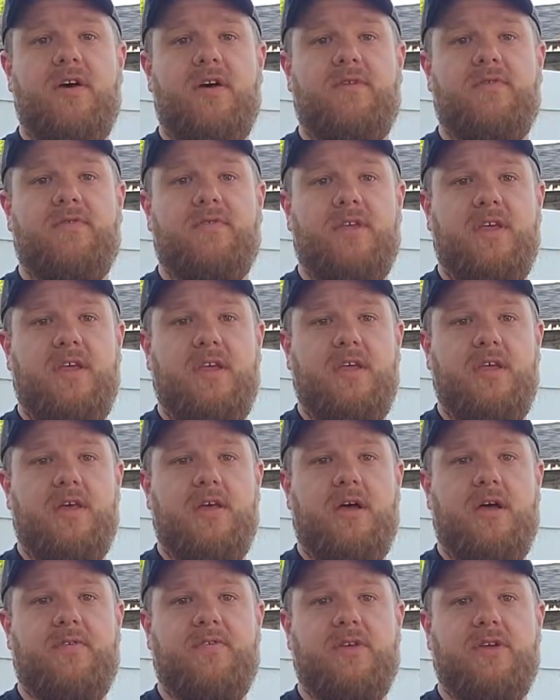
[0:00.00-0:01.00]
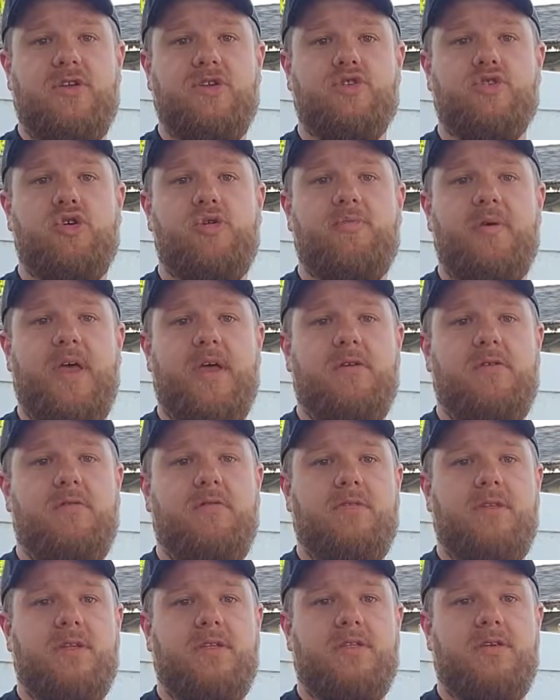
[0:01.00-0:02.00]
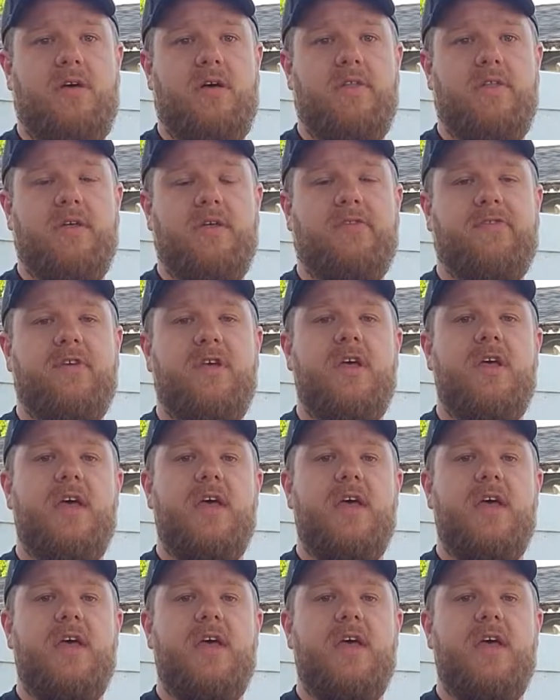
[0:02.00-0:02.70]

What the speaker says: of the control panel that's on this,